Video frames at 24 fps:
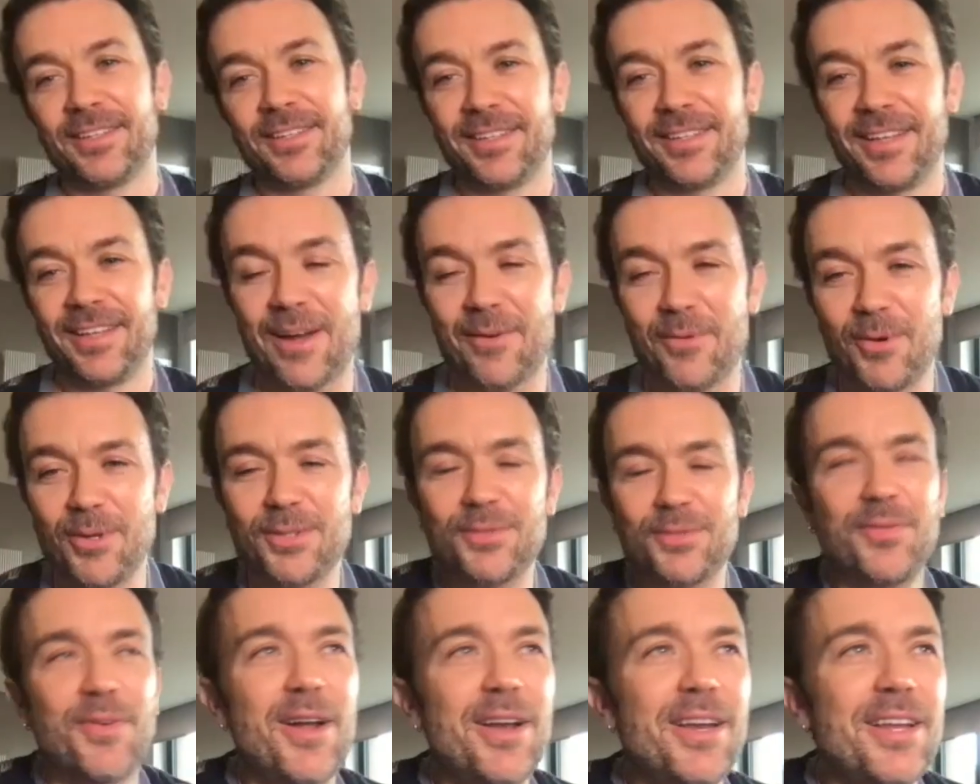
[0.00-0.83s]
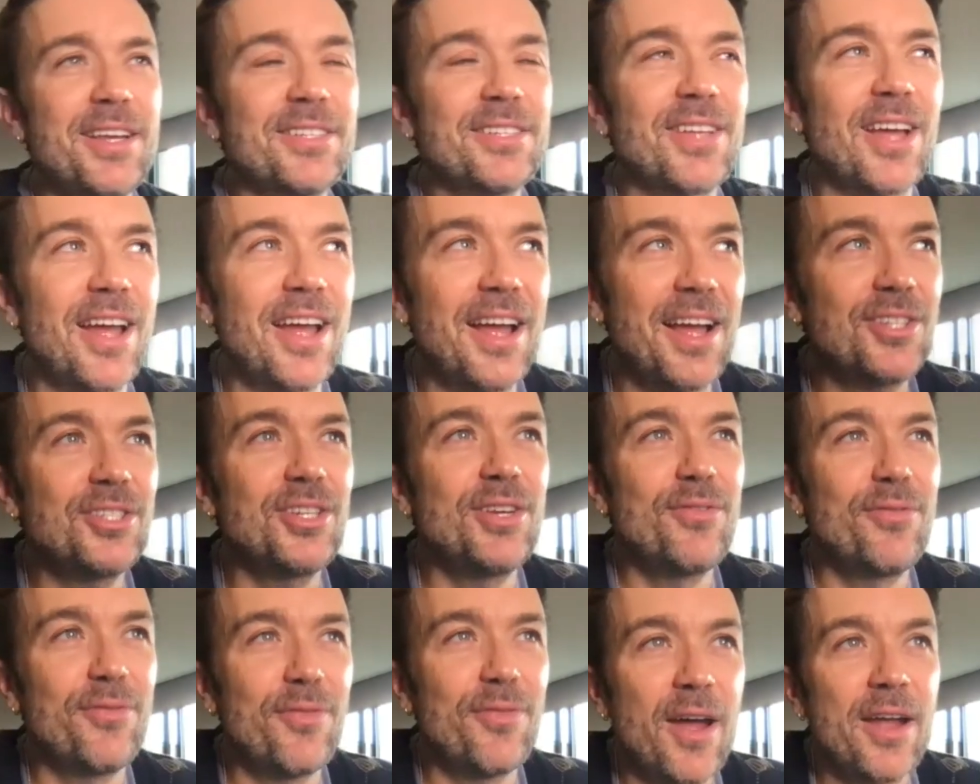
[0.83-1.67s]
Yeah, what's funny is I actually
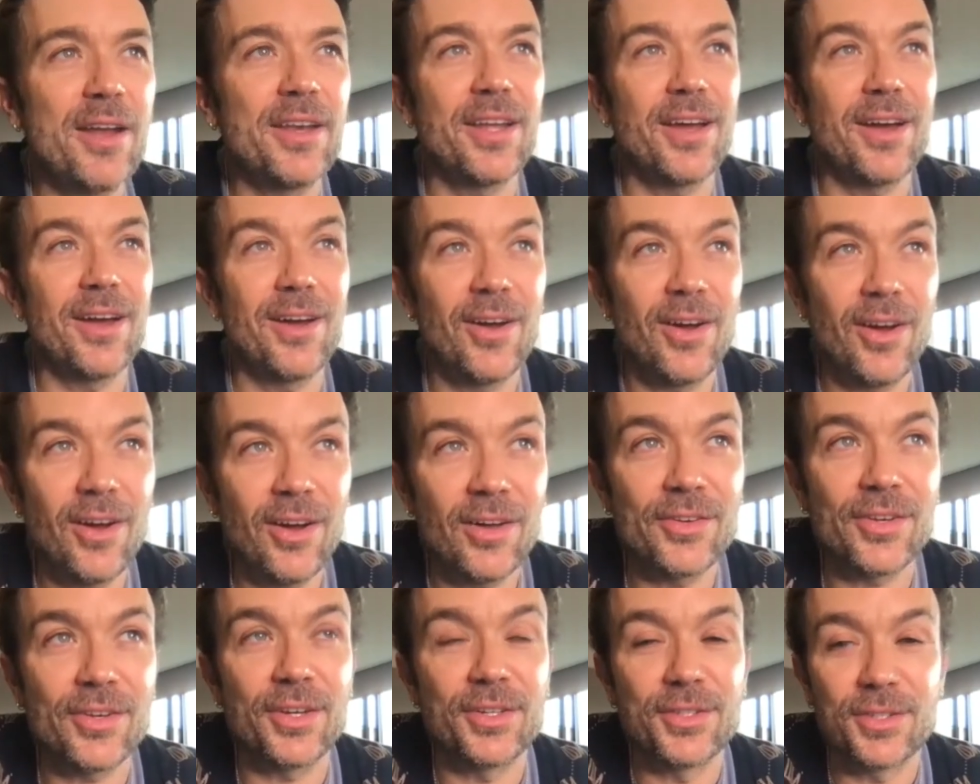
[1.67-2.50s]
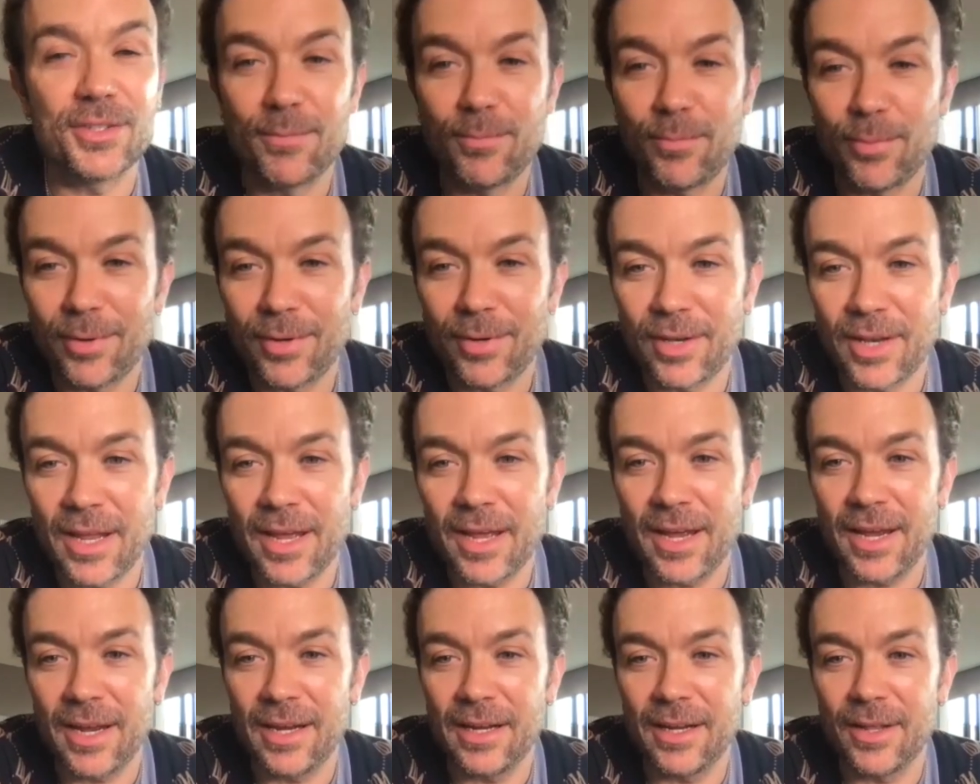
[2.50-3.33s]
find it harder to
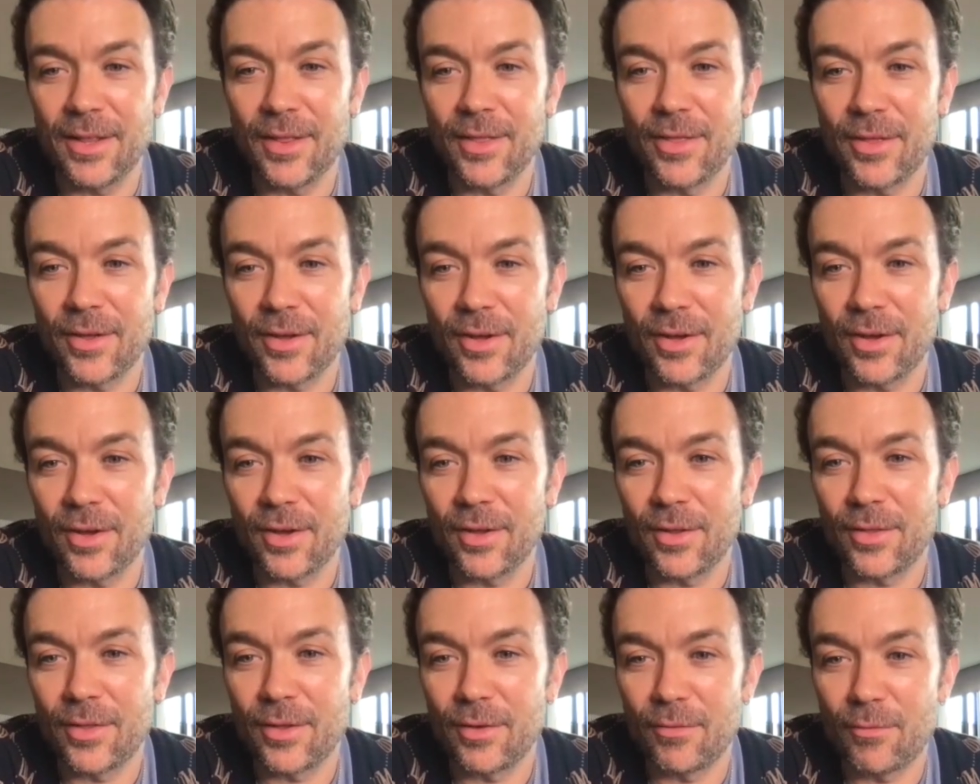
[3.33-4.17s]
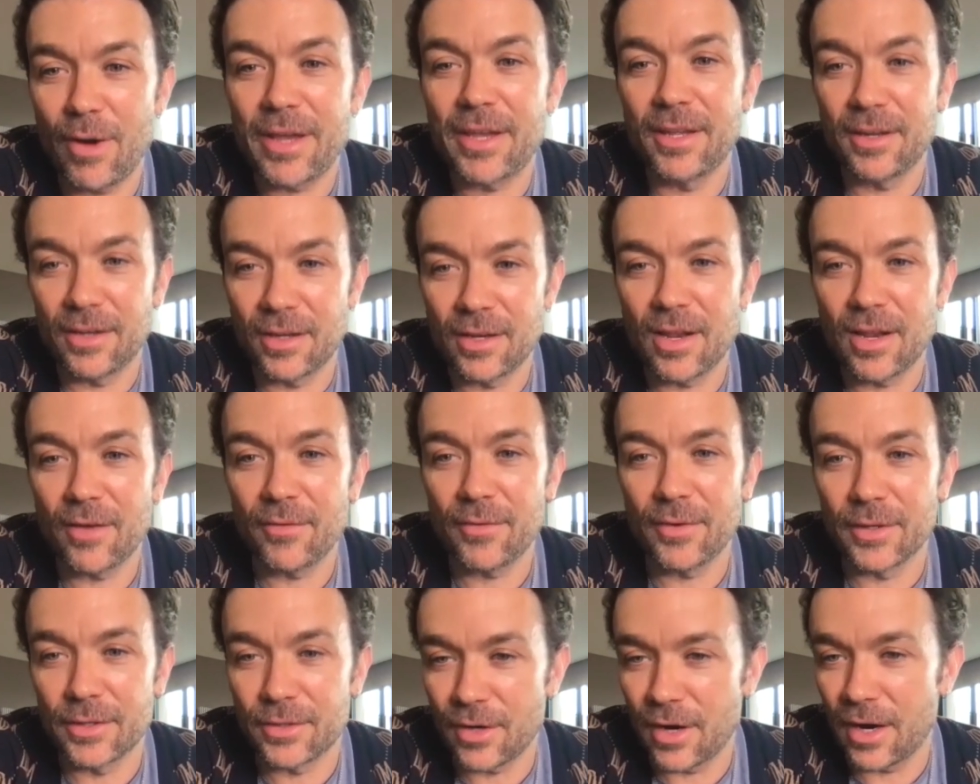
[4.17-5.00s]
play the regular love
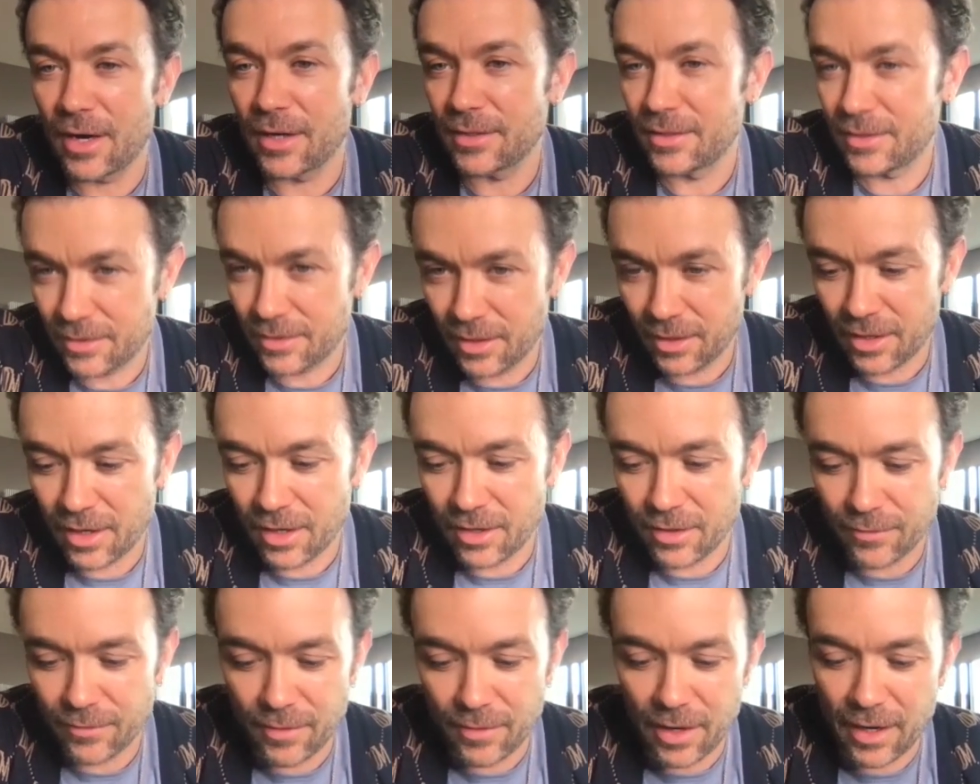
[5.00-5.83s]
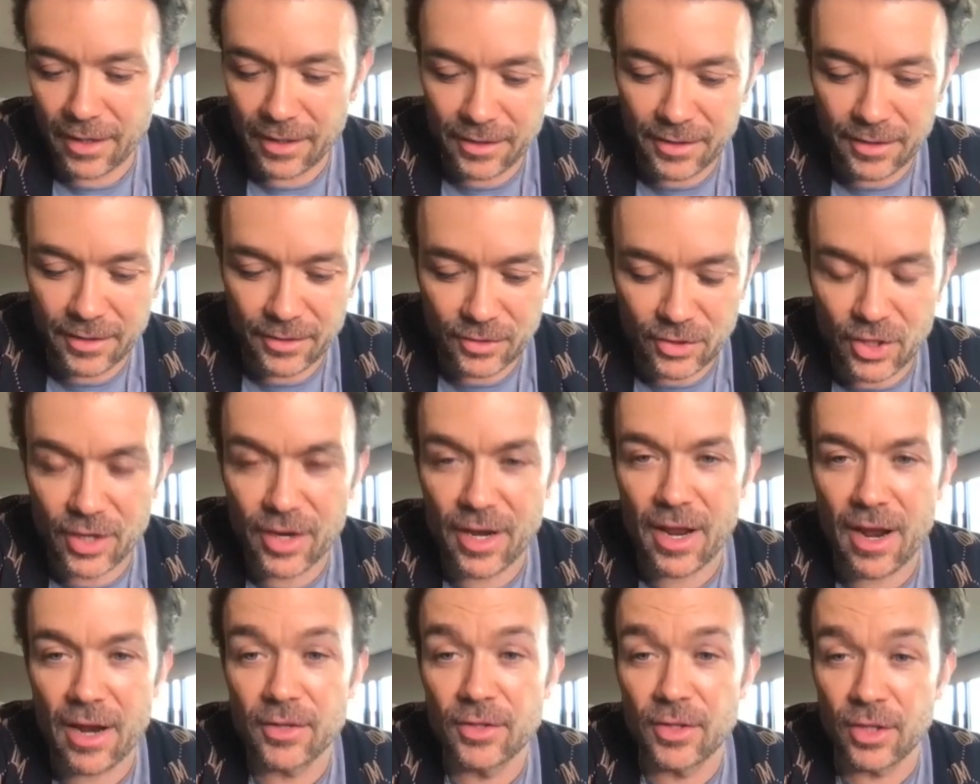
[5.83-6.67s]
interest, the kind of like
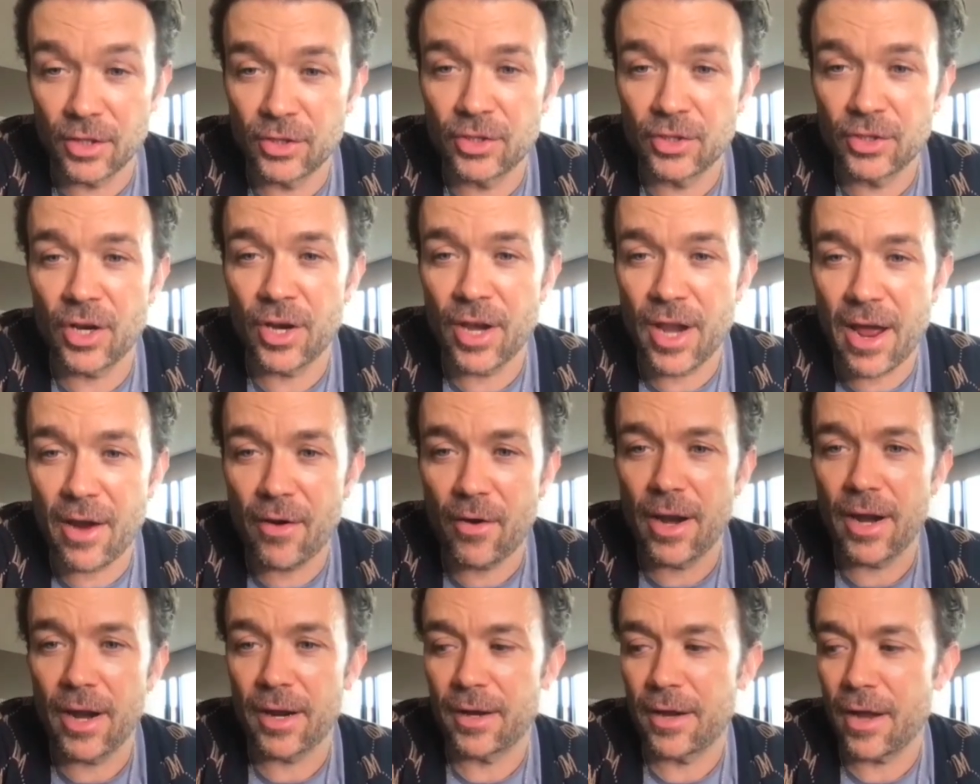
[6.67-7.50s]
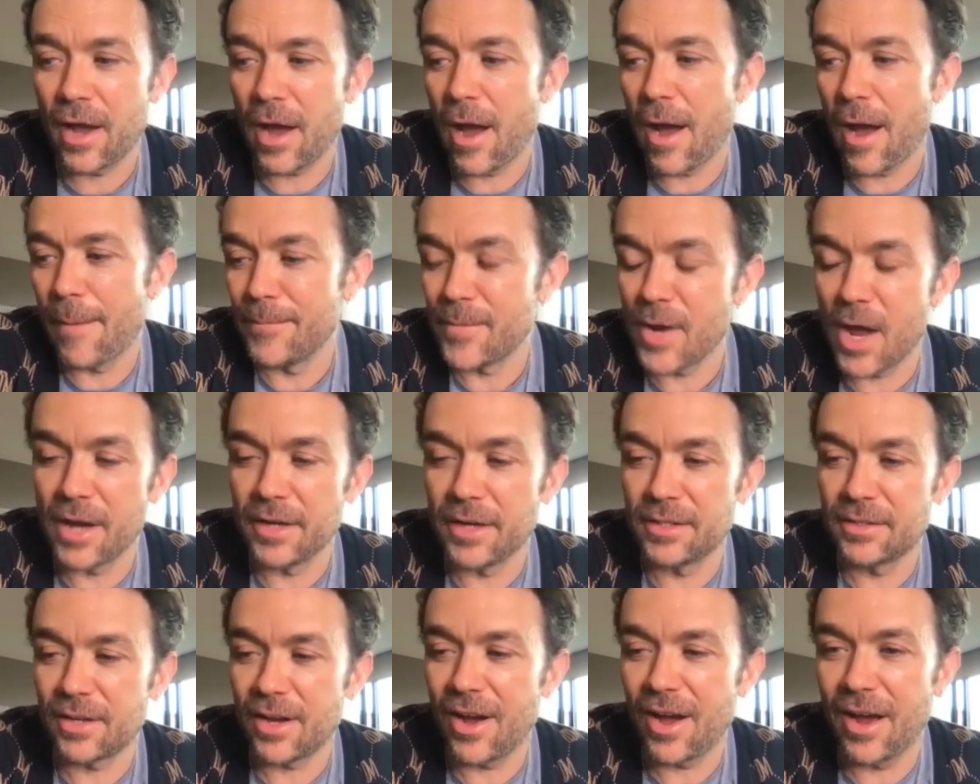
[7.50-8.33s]
the generic
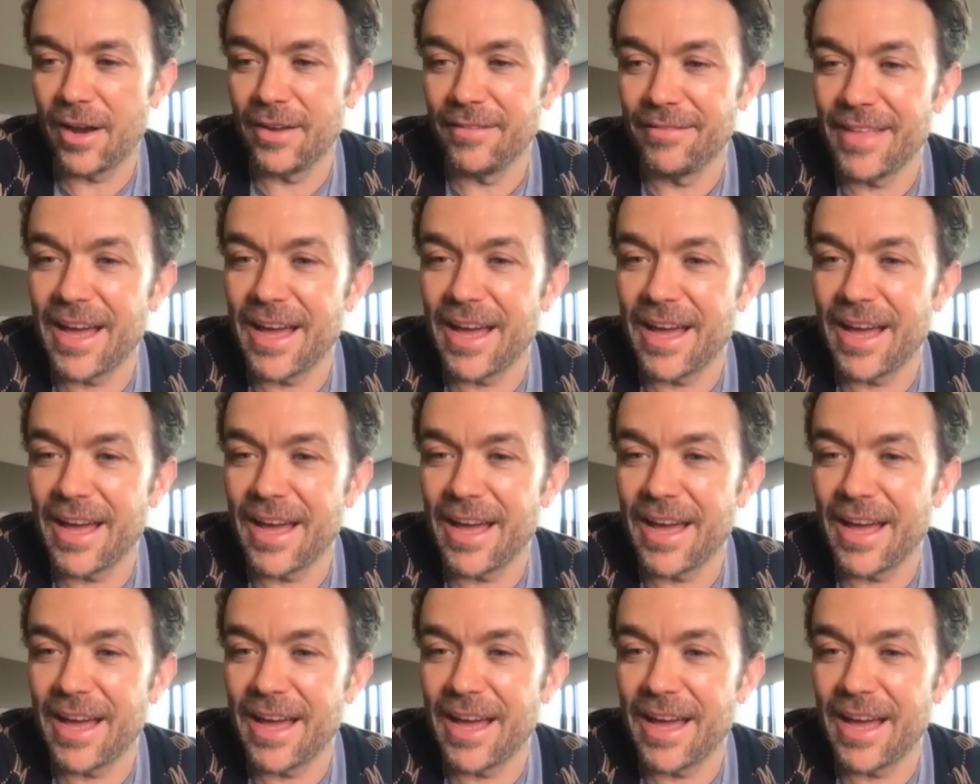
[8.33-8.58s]
nice guy.